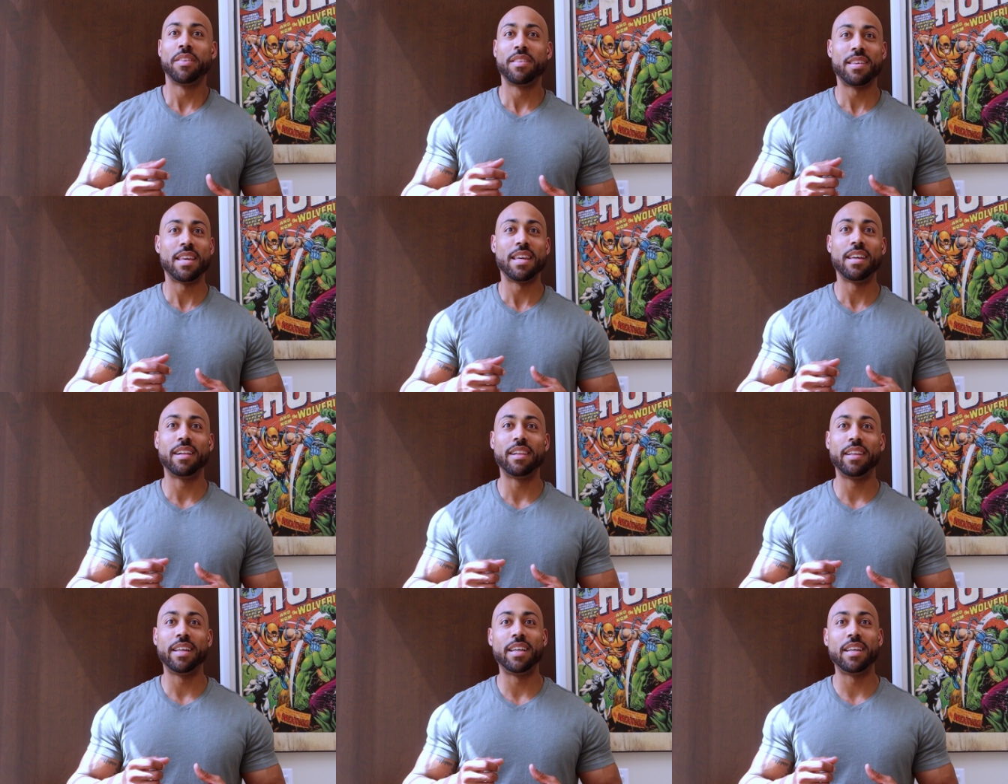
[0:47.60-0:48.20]

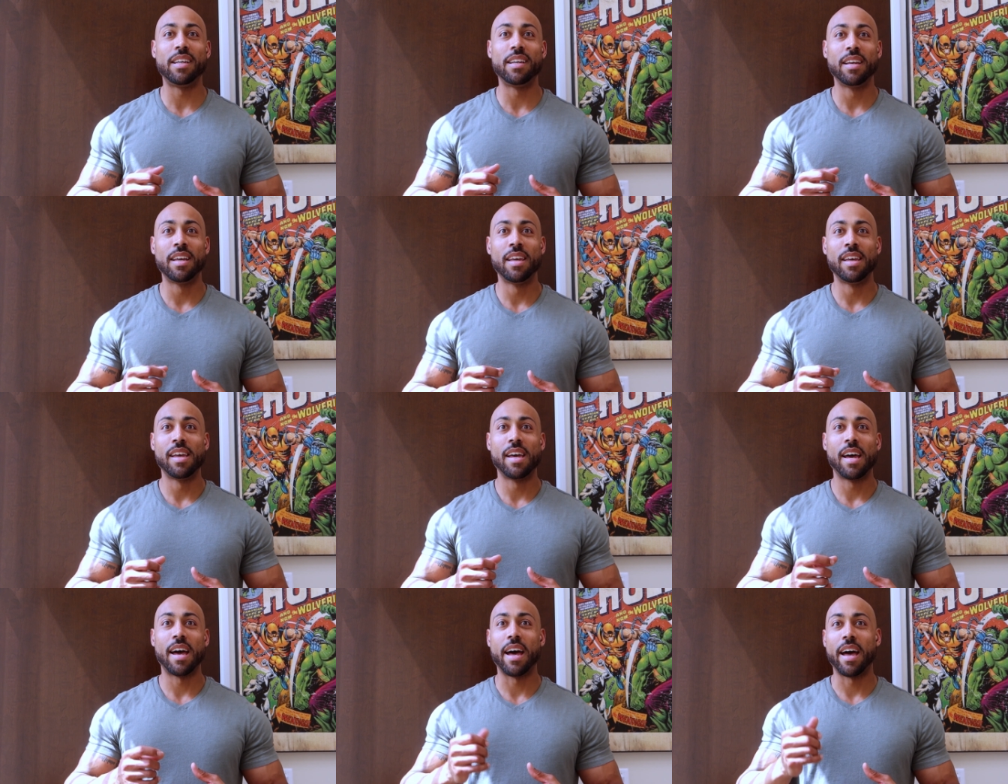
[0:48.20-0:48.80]
tingly,
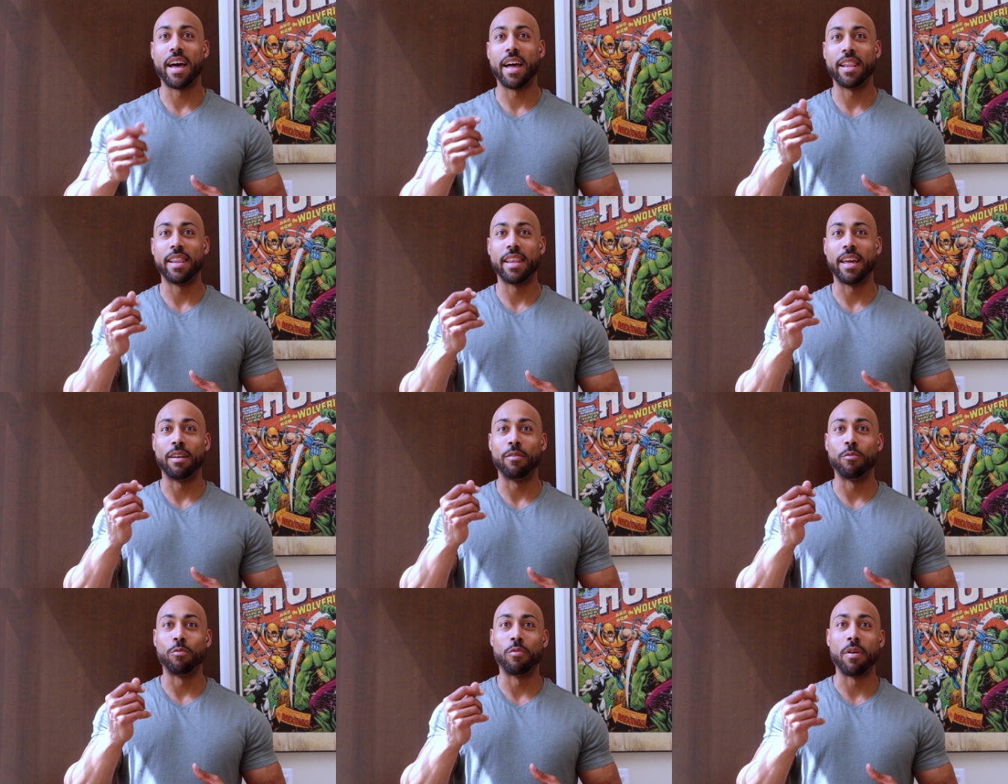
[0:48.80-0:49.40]

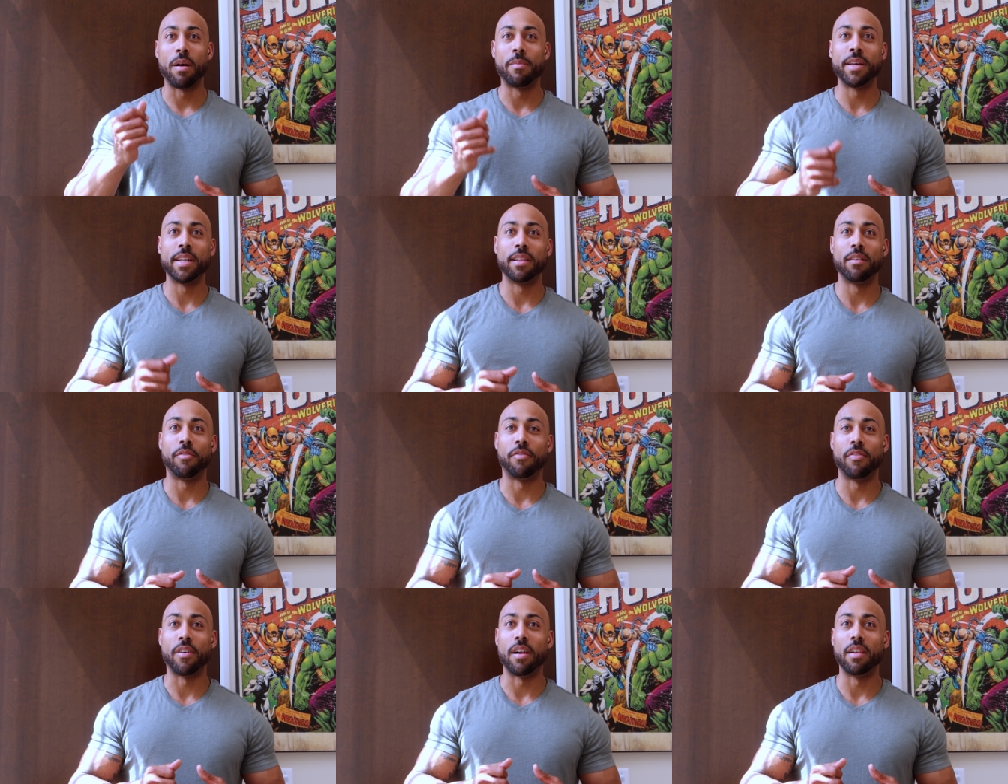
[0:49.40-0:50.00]
like rubbing
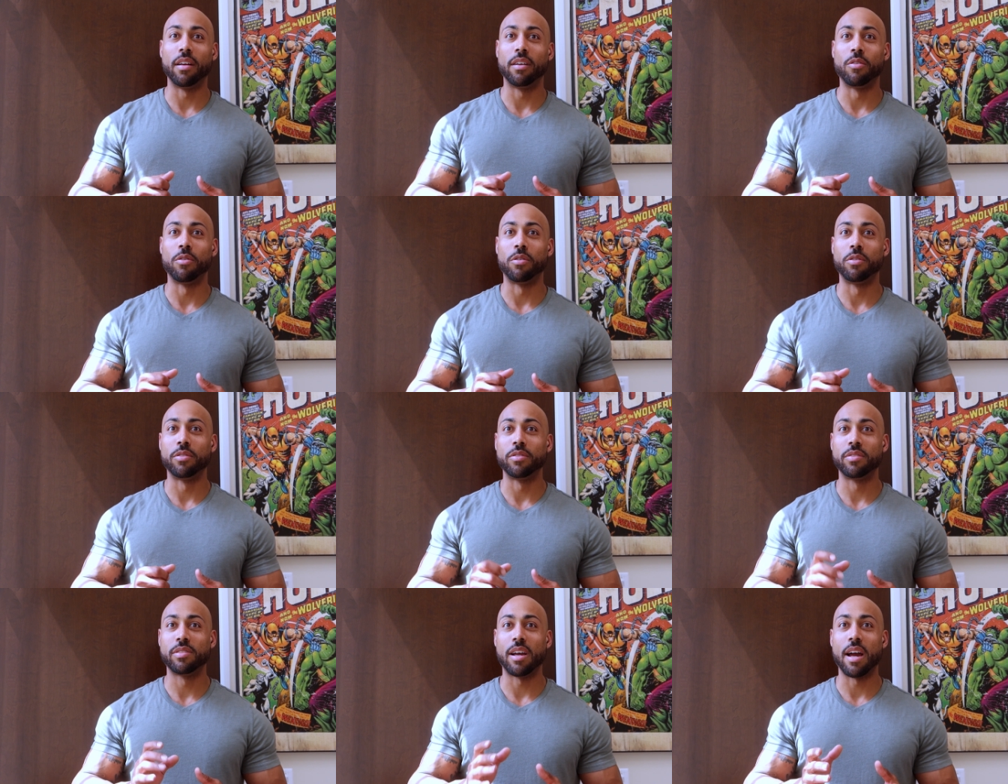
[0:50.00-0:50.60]
the
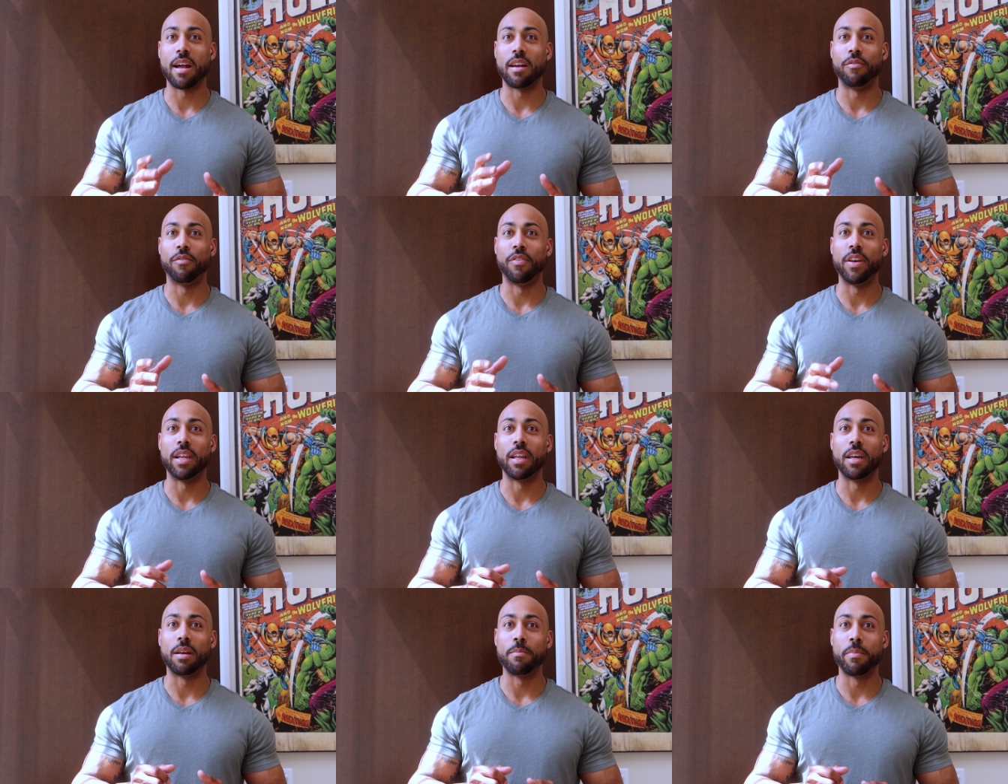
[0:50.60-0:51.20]
follicles kind of
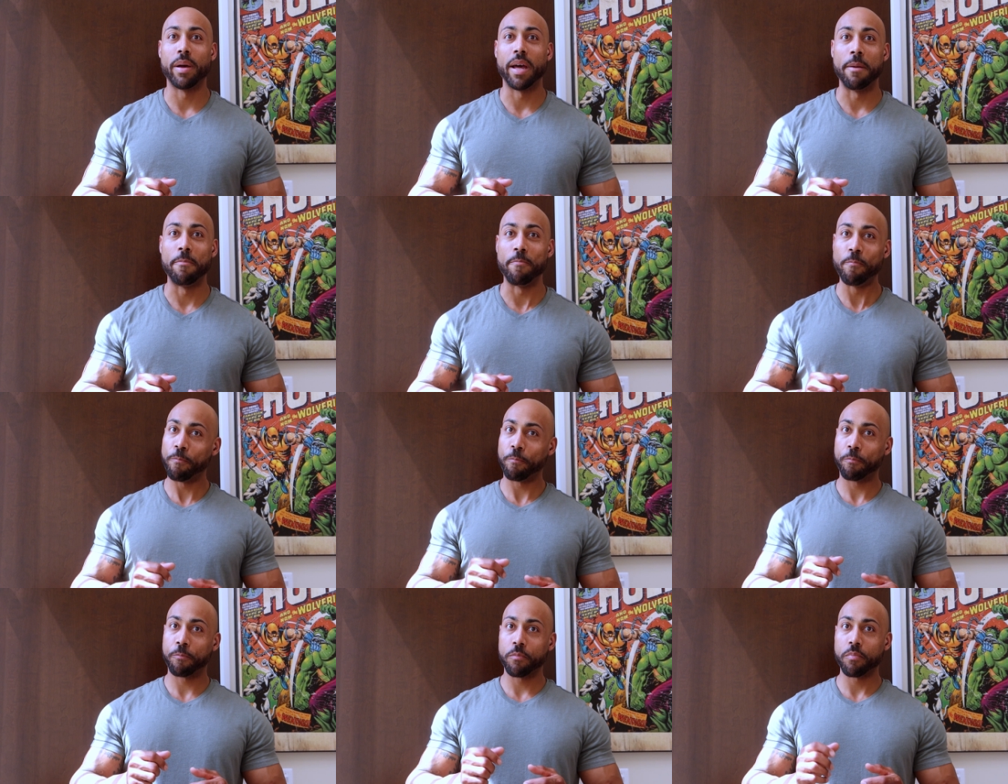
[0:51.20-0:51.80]
feeling, but
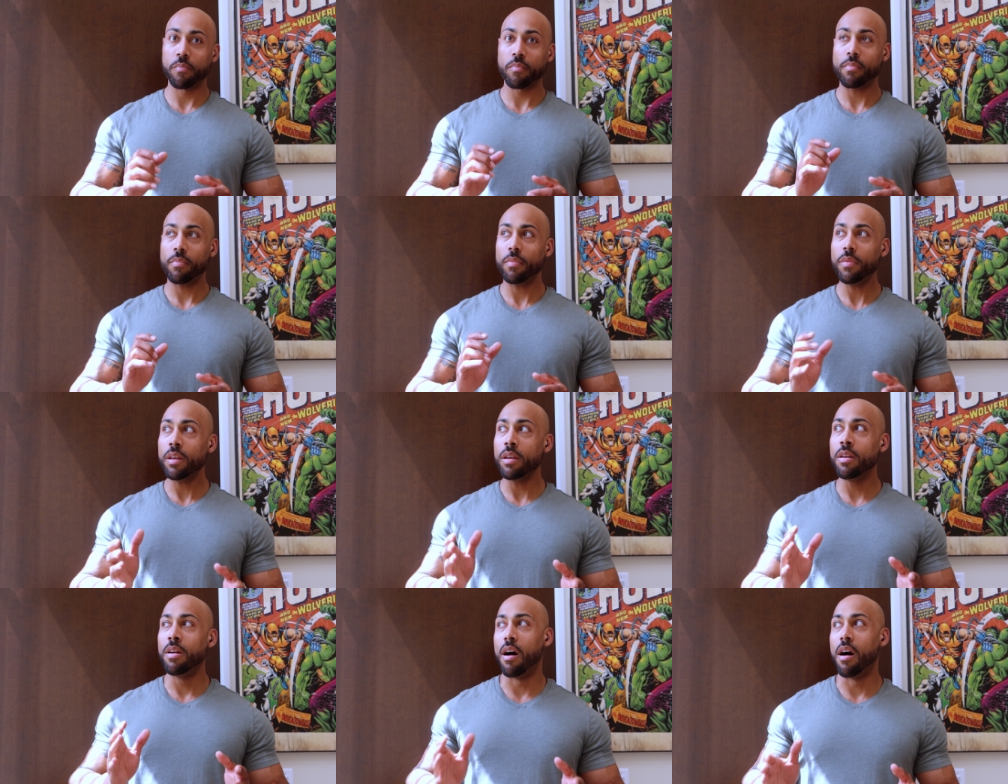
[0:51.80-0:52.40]

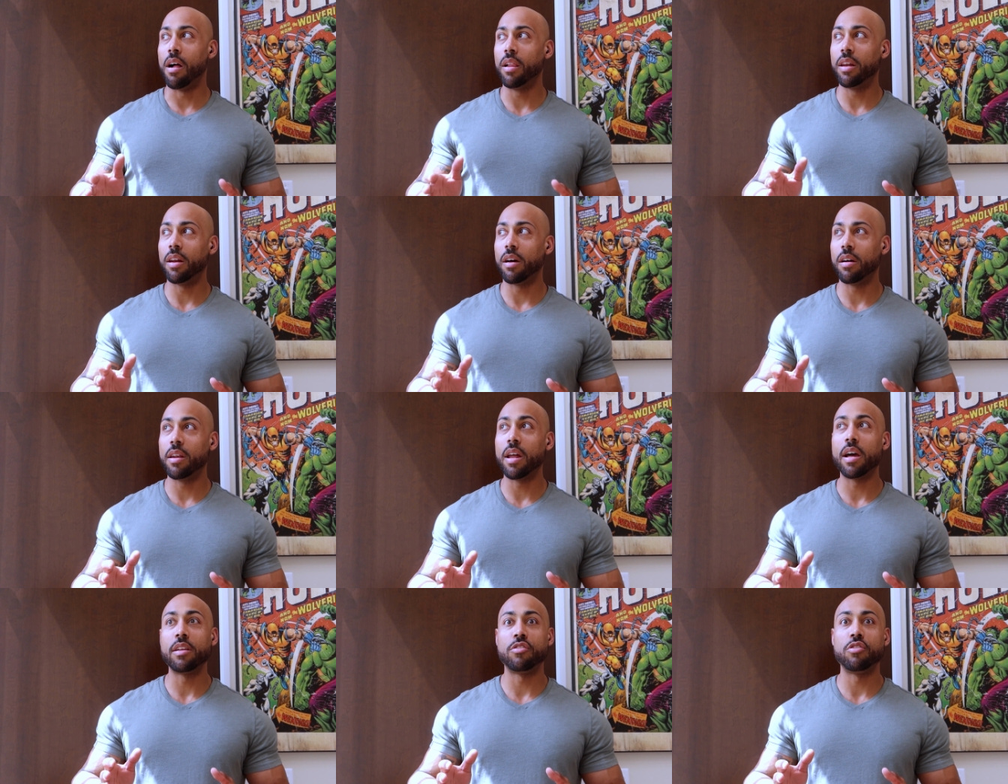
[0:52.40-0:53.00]
all in
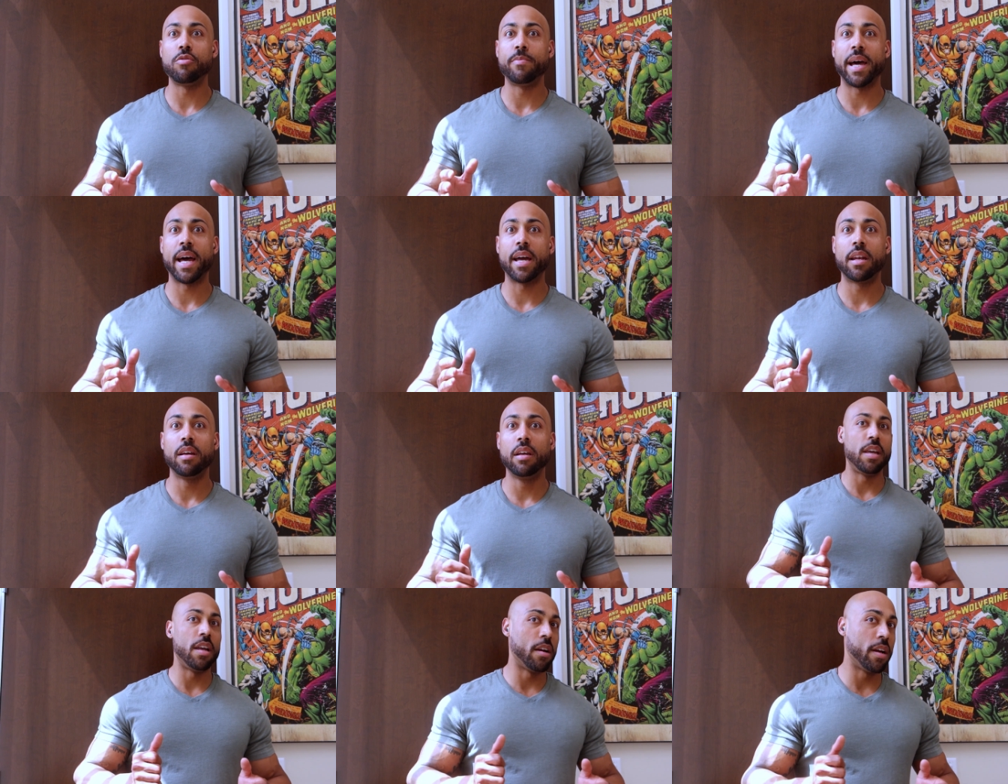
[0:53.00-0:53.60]
all, not too
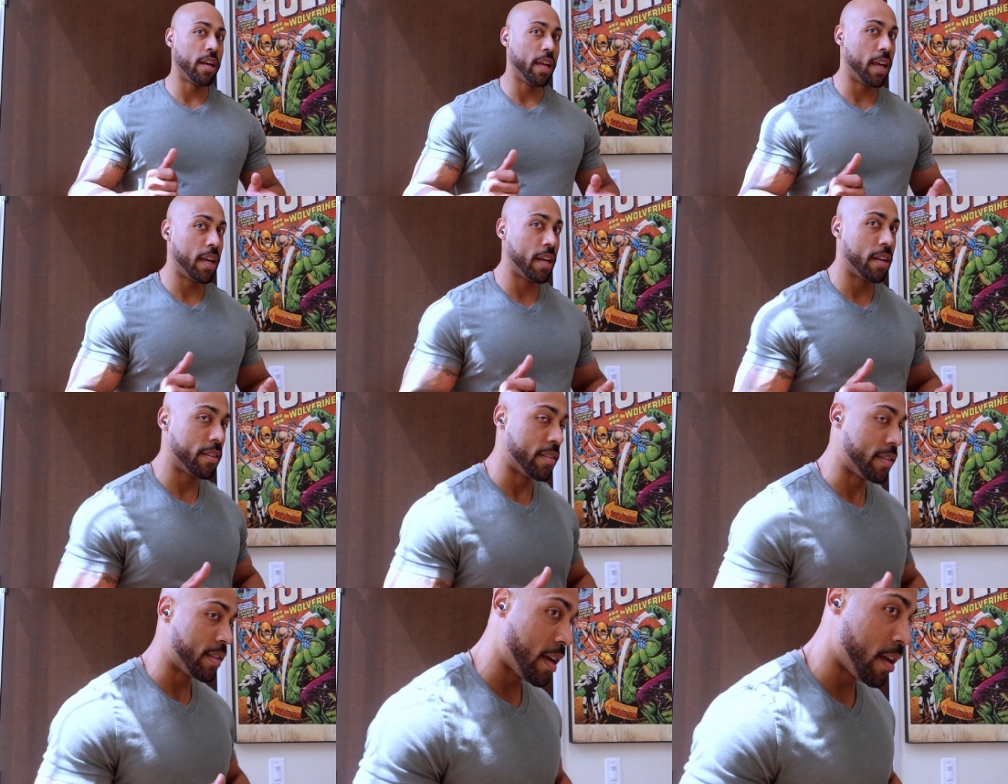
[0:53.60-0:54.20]
bad. The hearing aid
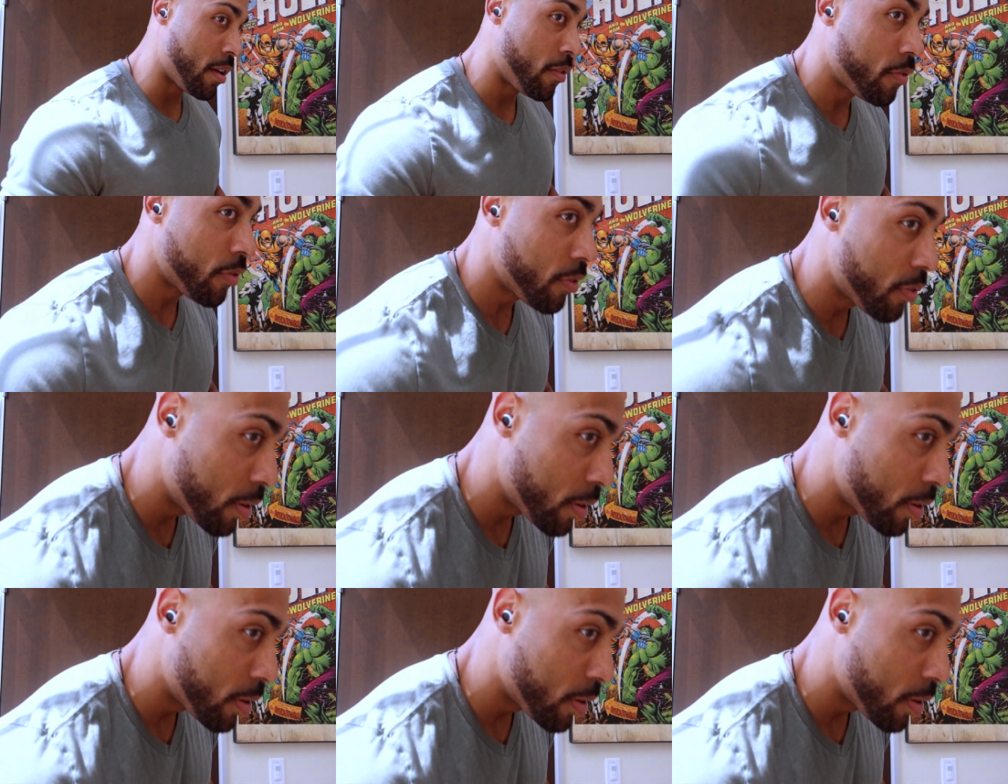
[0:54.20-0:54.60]
itself,